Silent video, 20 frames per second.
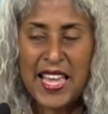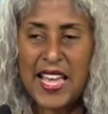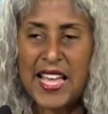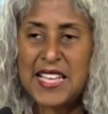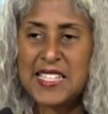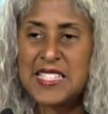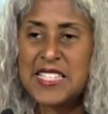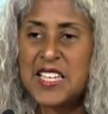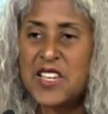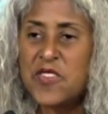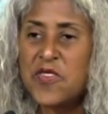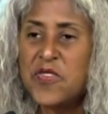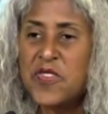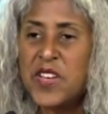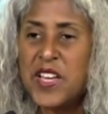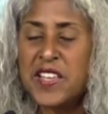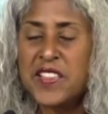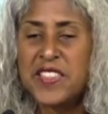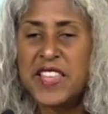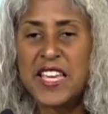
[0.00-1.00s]
as if
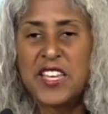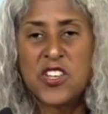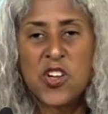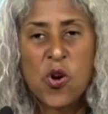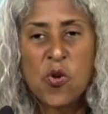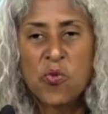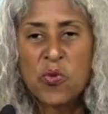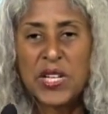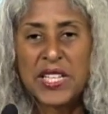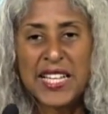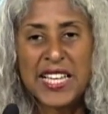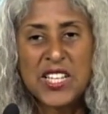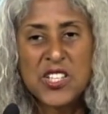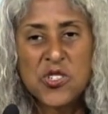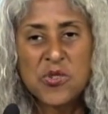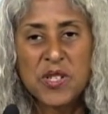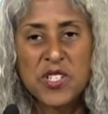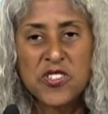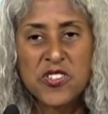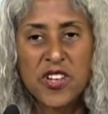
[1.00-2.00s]
they don't relate
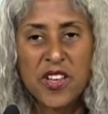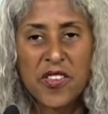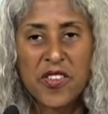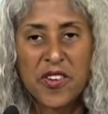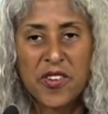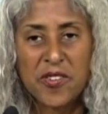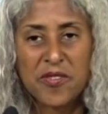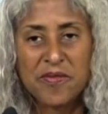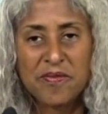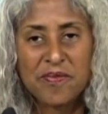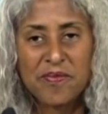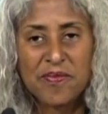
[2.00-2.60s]
to each other.